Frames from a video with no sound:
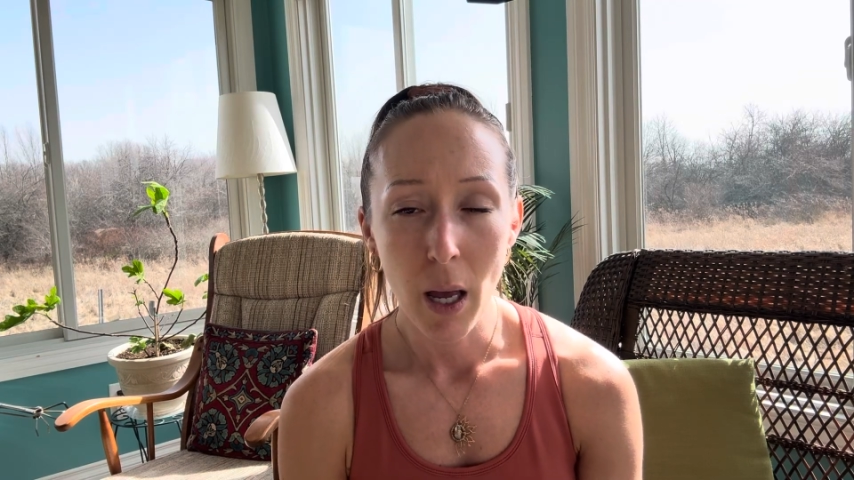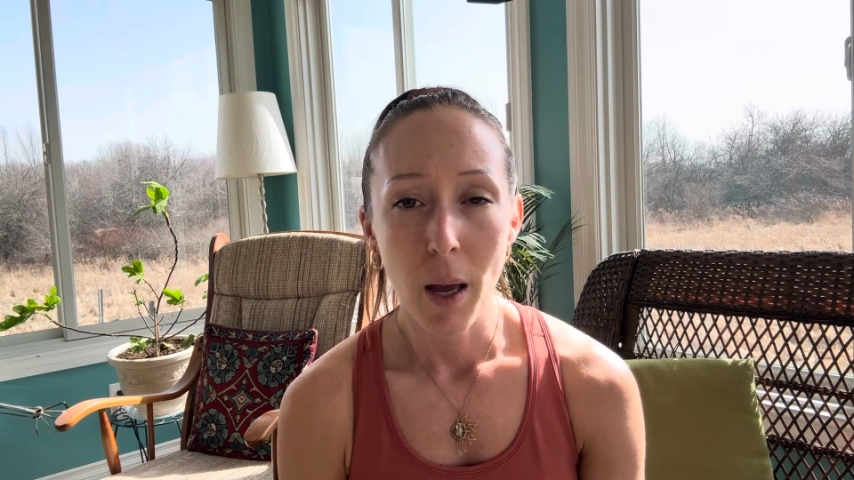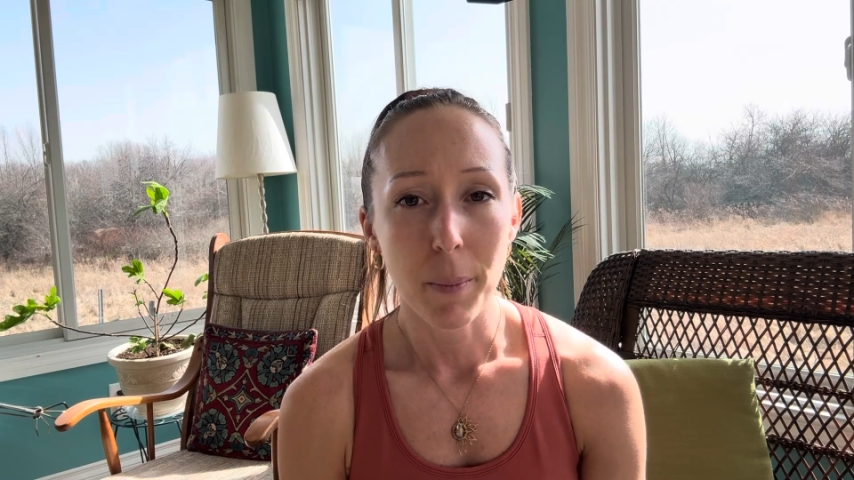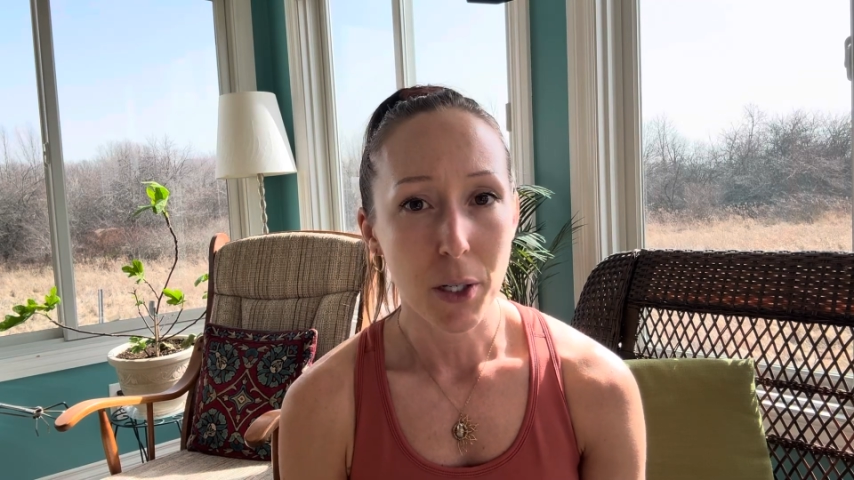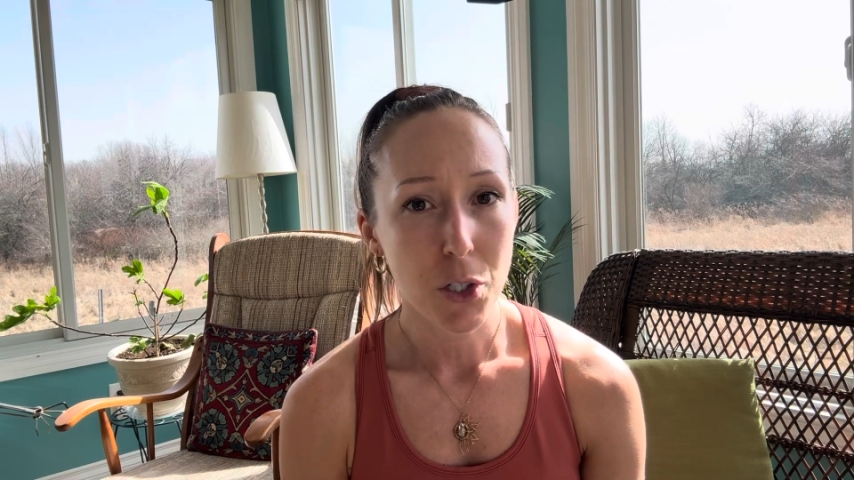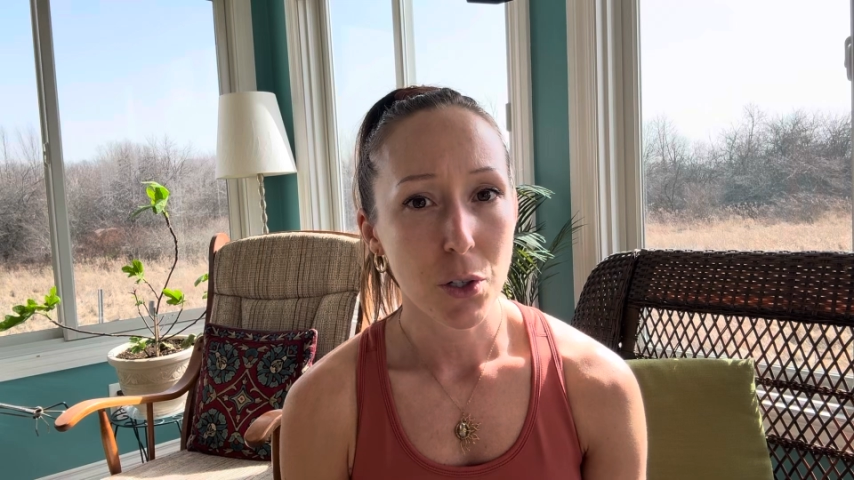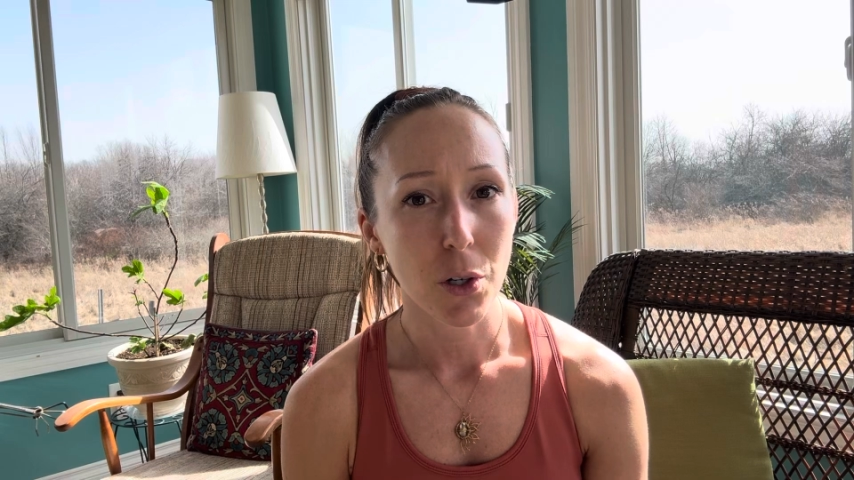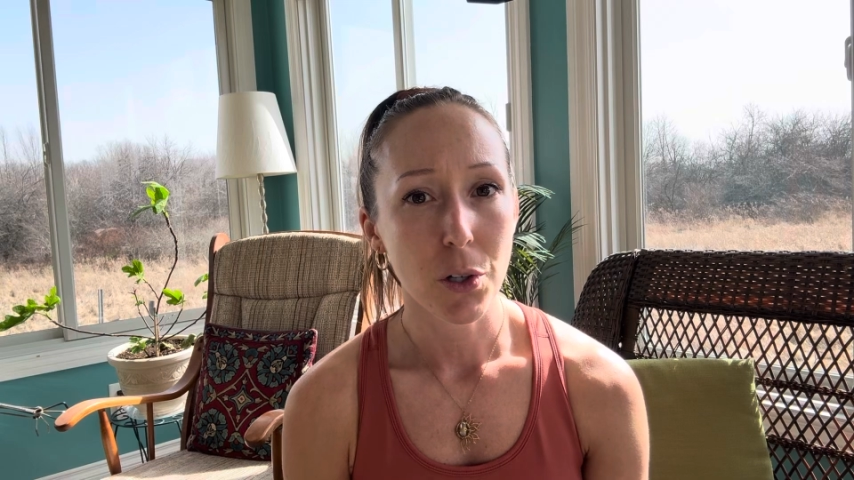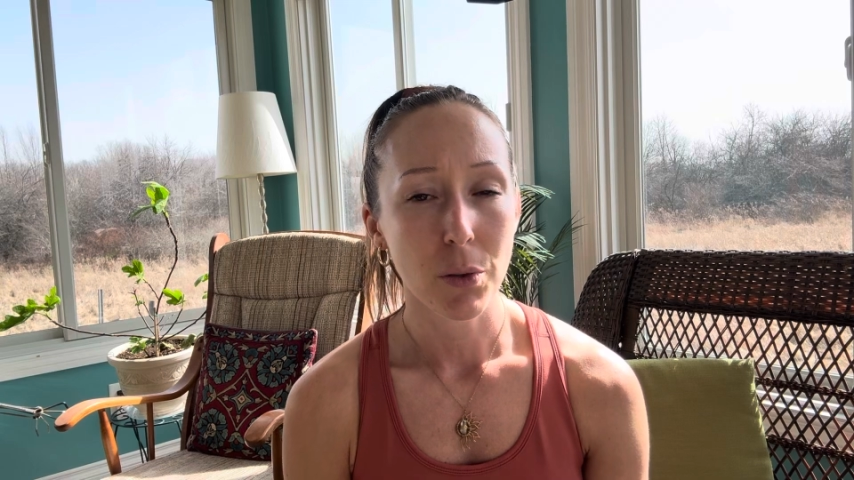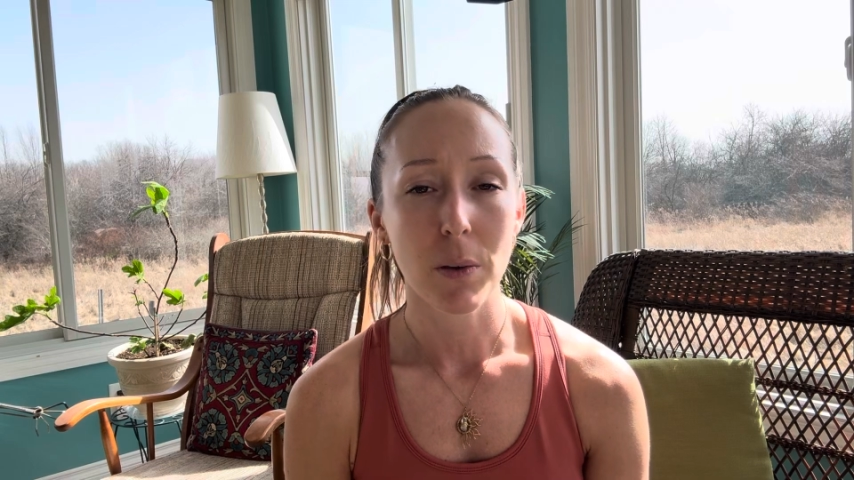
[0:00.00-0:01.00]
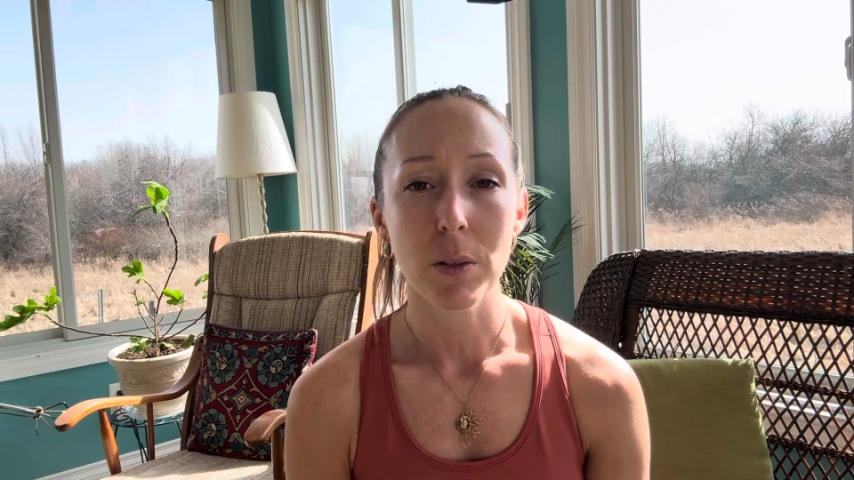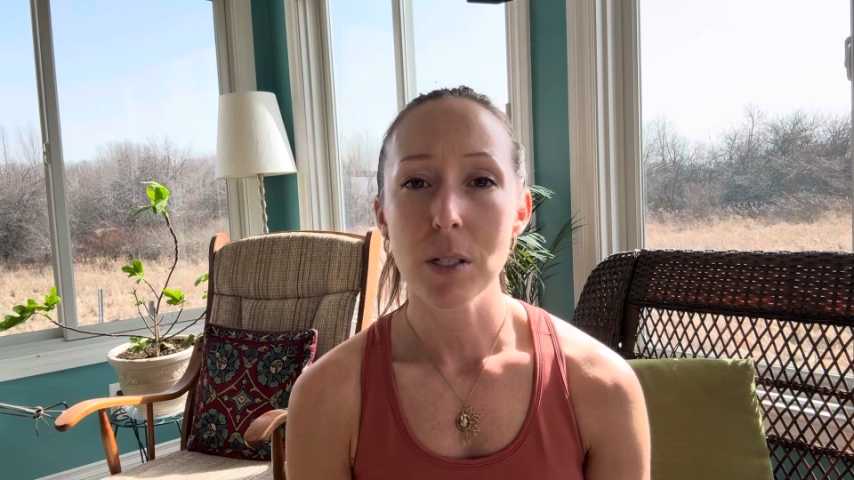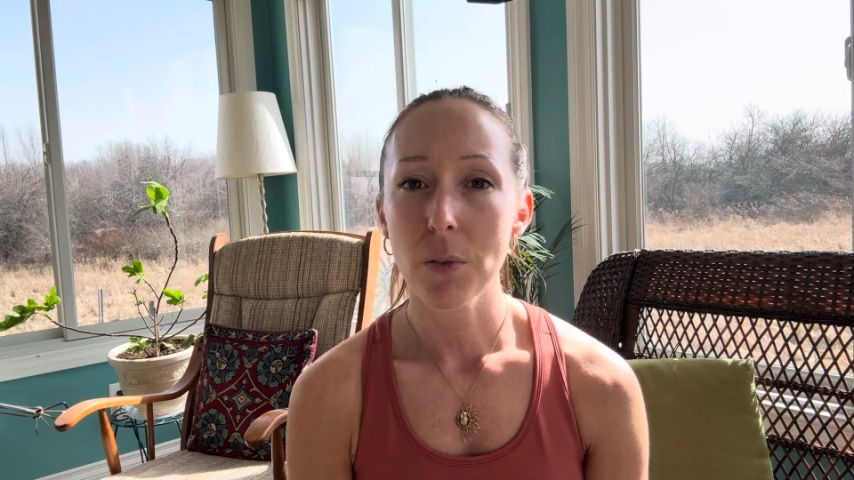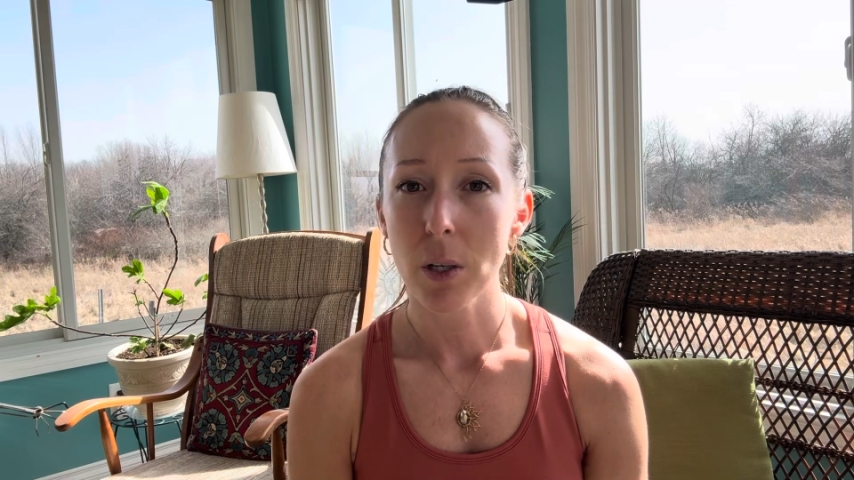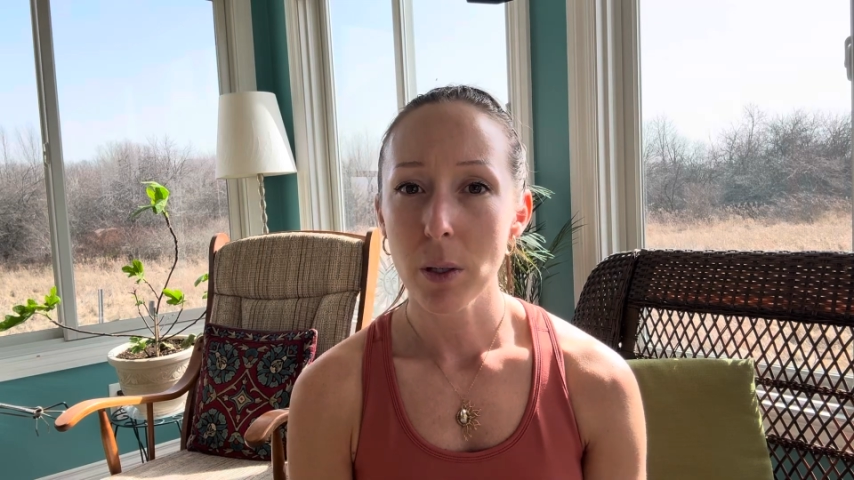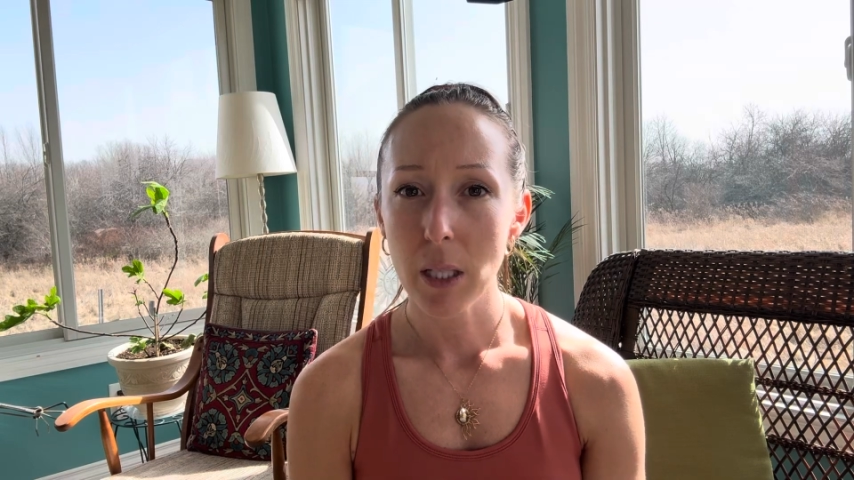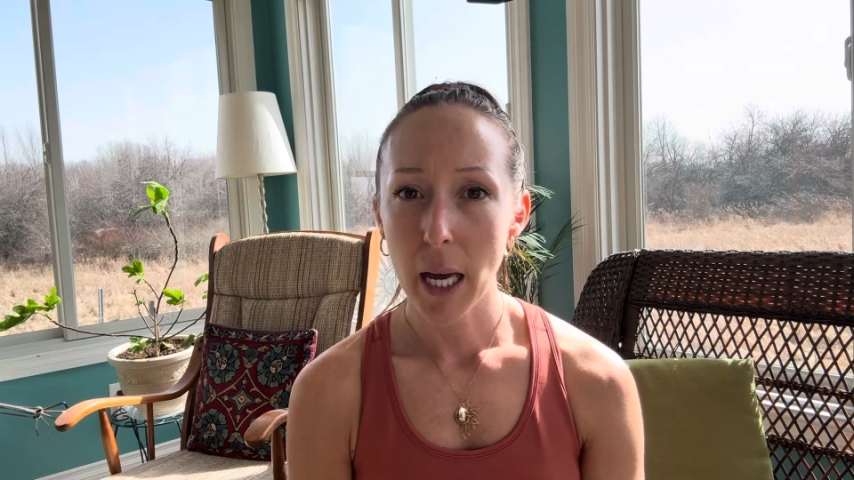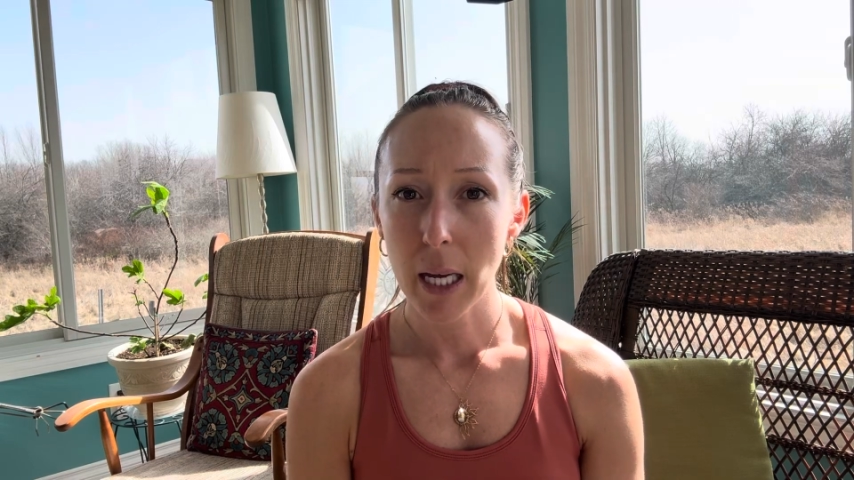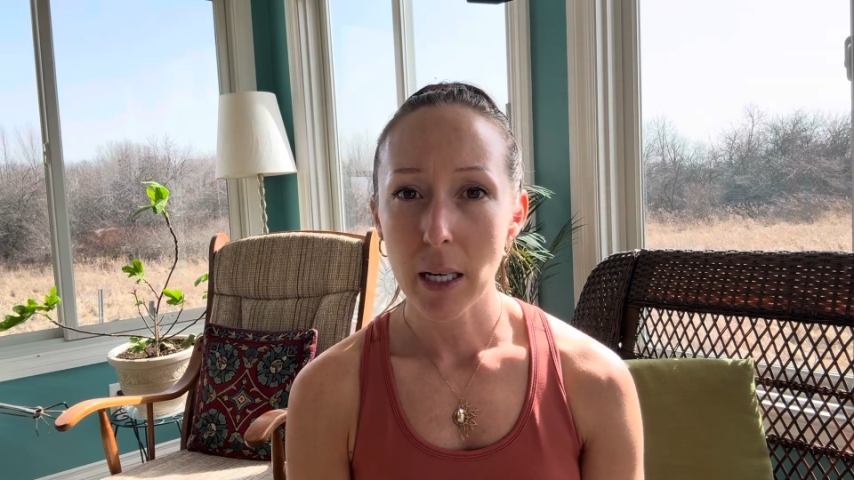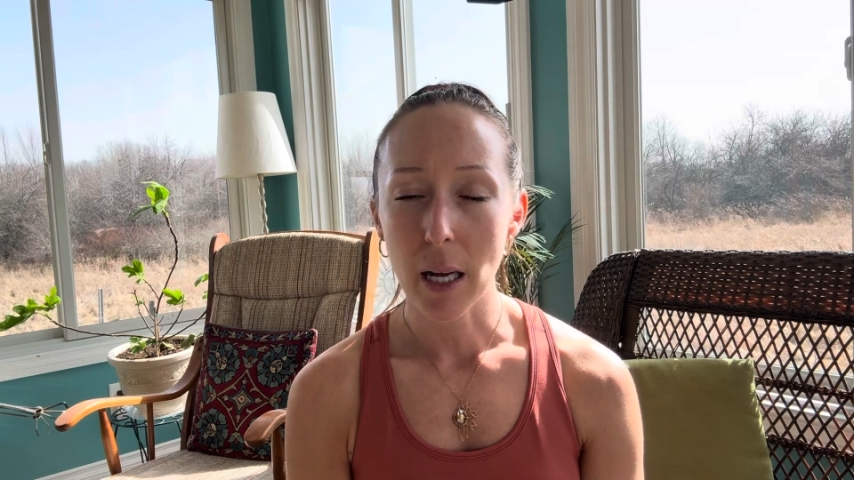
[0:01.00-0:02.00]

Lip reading: make sure you give this video a like